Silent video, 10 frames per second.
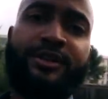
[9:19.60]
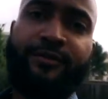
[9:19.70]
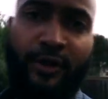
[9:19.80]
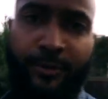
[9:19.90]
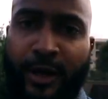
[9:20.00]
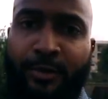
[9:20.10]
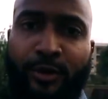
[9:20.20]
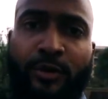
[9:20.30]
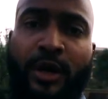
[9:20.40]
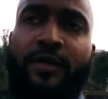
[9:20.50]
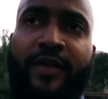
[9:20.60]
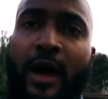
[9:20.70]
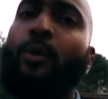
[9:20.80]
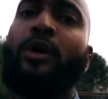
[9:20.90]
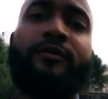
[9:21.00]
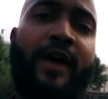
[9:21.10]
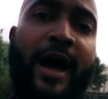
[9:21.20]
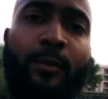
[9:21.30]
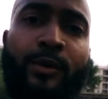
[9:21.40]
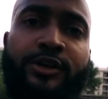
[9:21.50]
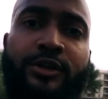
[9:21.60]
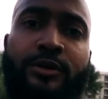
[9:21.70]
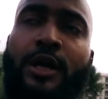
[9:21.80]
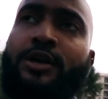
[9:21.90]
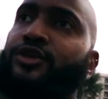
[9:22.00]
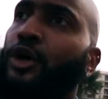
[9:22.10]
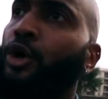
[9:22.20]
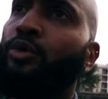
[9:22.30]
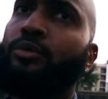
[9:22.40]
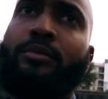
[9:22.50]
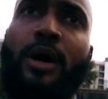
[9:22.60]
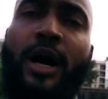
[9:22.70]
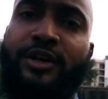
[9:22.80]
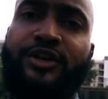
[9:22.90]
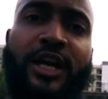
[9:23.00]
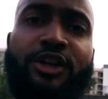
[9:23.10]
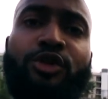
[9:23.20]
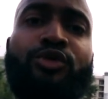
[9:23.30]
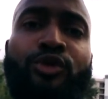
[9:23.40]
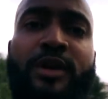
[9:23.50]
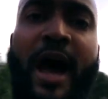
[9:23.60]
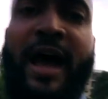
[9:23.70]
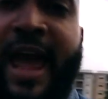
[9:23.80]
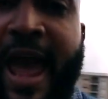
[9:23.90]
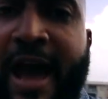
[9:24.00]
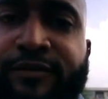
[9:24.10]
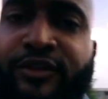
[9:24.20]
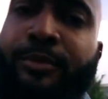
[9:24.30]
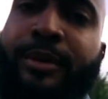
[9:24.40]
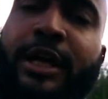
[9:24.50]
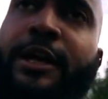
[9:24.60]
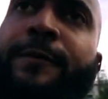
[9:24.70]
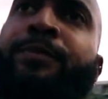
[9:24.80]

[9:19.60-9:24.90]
of other people that will vibe with you. So understand, you do not have to be